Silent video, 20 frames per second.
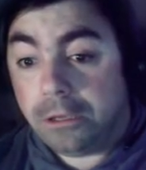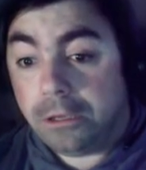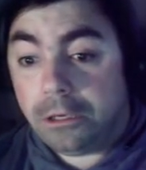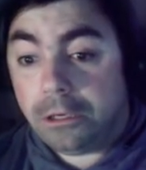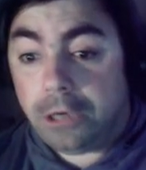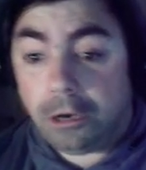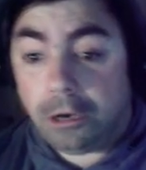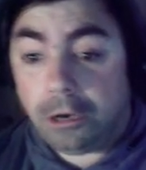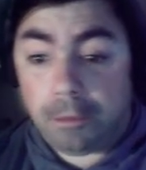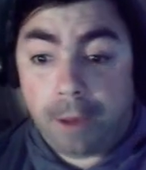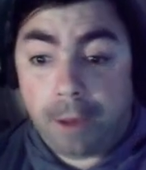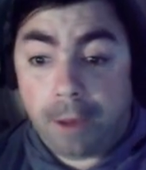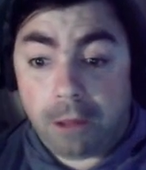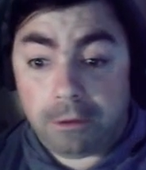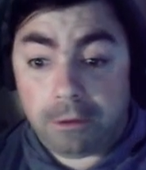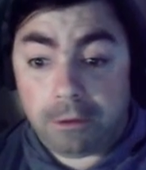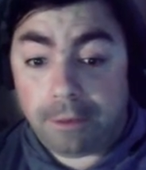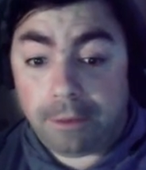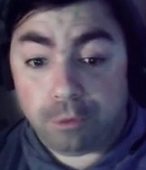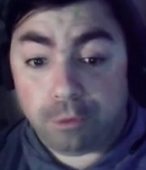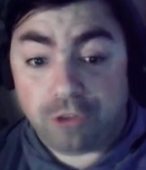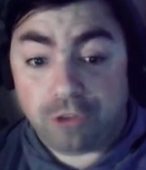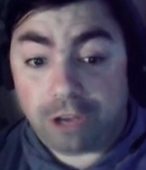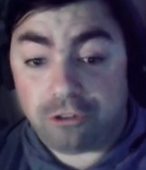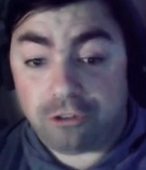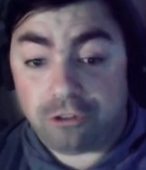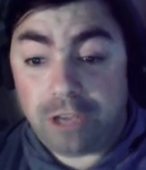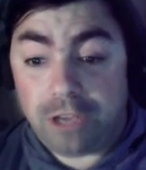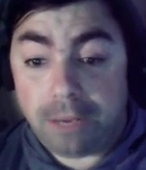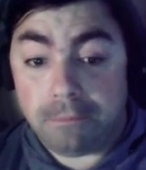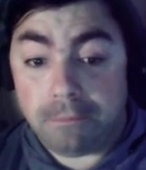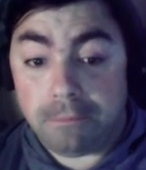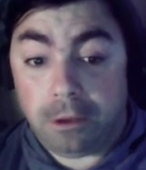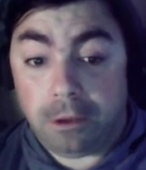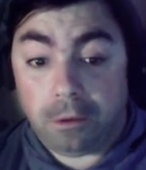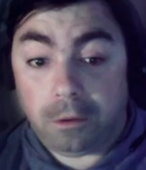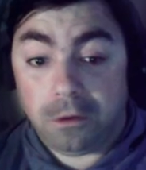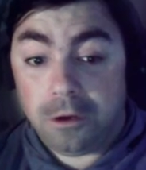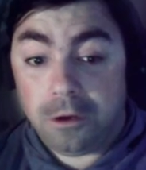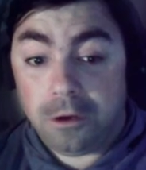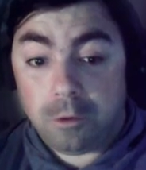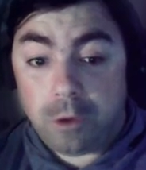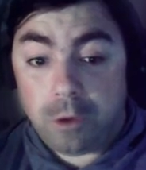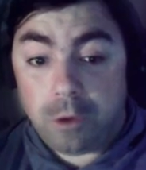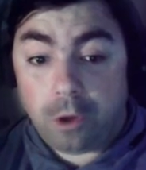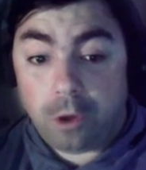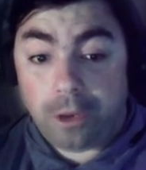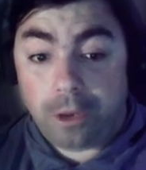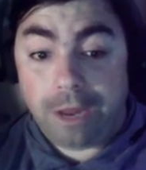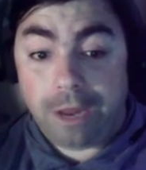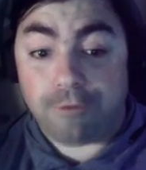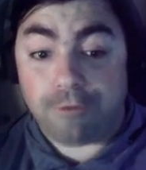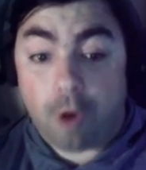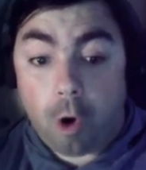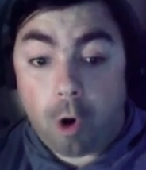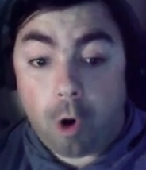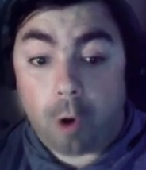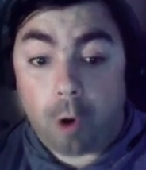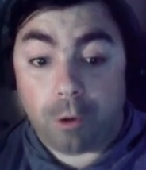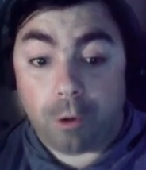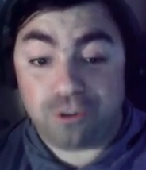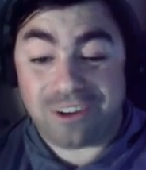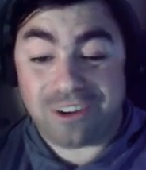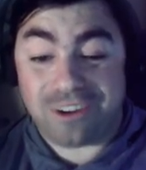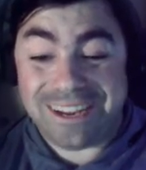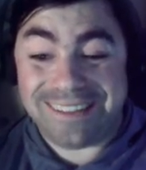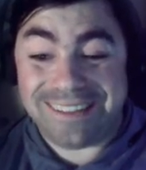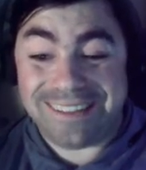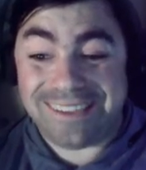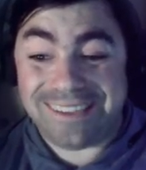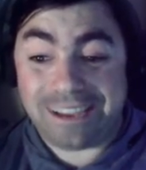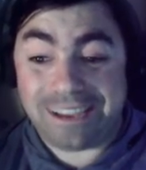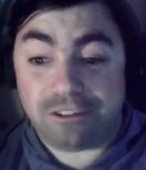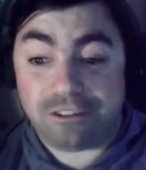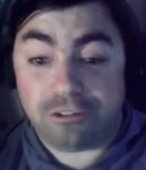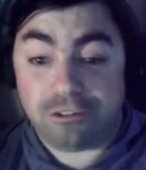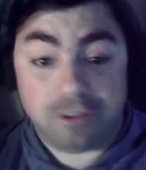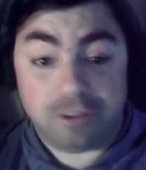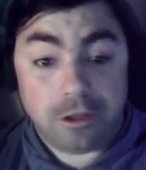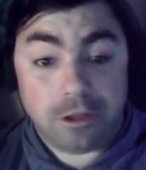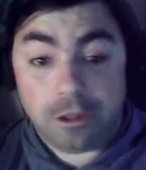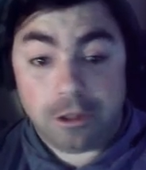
You know, the pollen level's actually getting better. We only have orange in Texas.